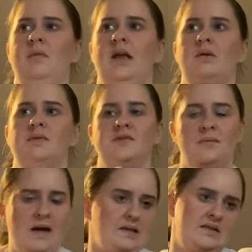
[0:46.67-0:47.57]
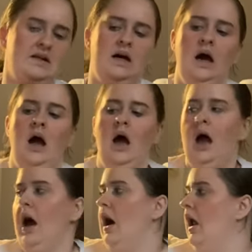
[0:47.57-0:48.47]
It was from Asda.
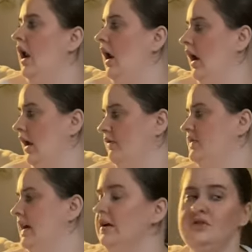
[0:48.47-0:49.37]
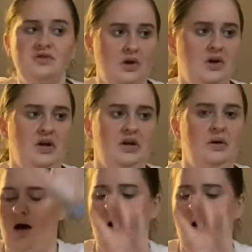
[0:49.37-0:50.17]
Loved it, so cute.